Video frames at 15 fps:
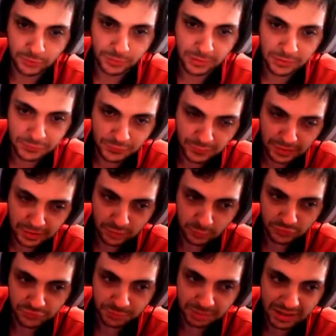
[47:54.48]
red stain, which
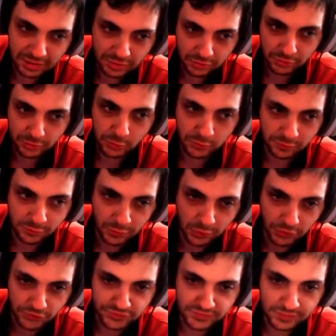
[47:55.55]
baited her into a
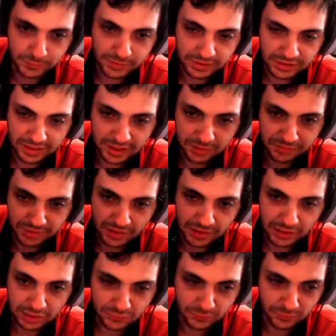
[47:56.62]
vault, and then we
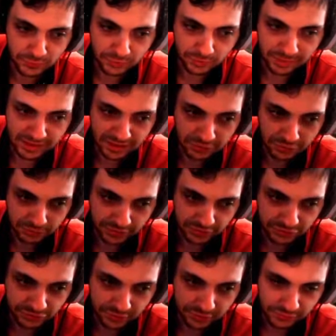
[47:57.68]
capitalized on the remaining
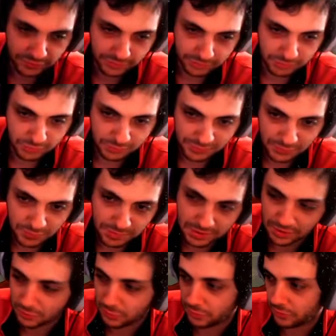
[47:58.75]
duration of our movement speed
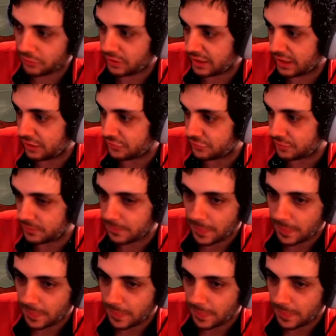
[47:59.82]
in order to catch her.